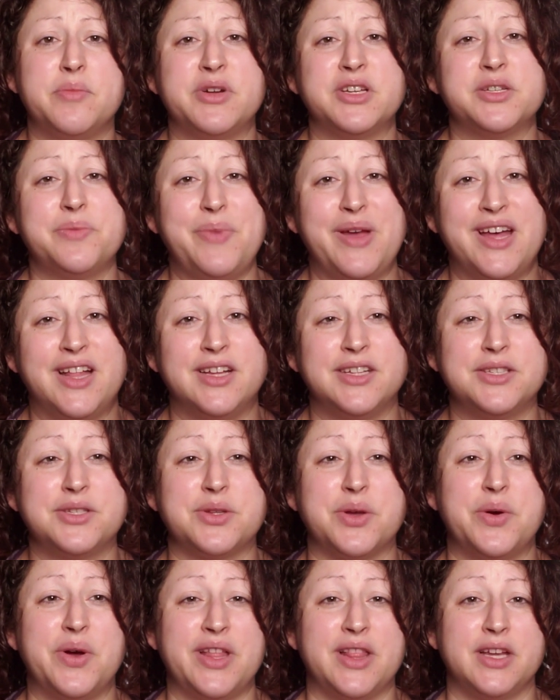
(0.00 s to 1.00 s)
bunch of palettes,
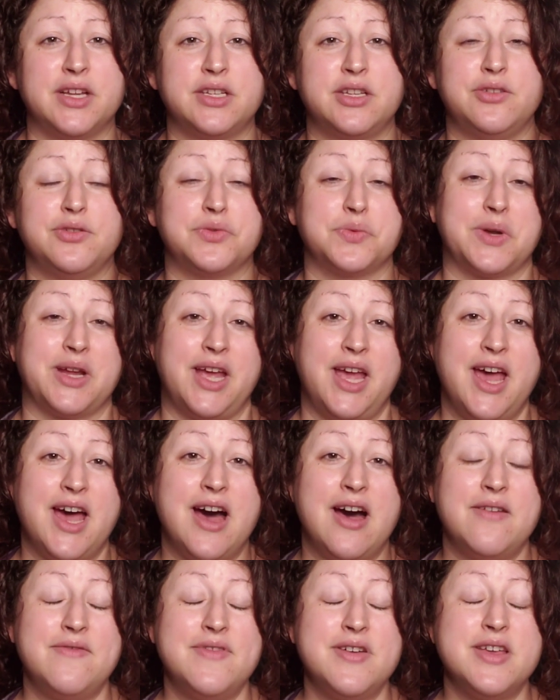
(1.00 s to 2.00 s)
so I like to use what I
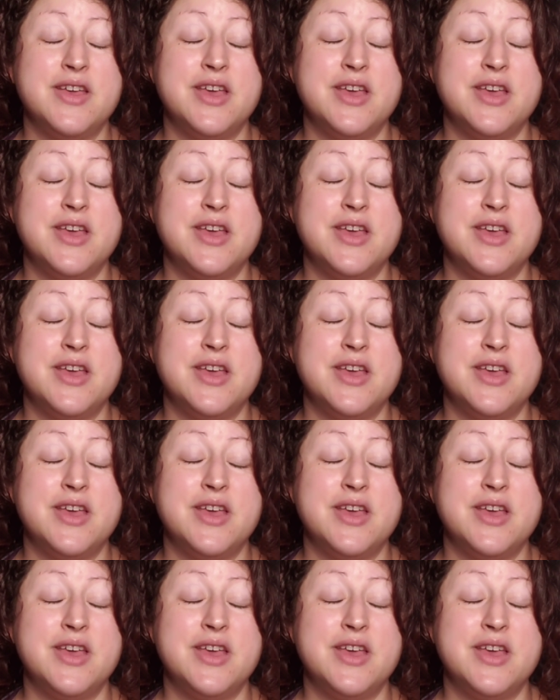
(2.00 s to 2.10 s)
have.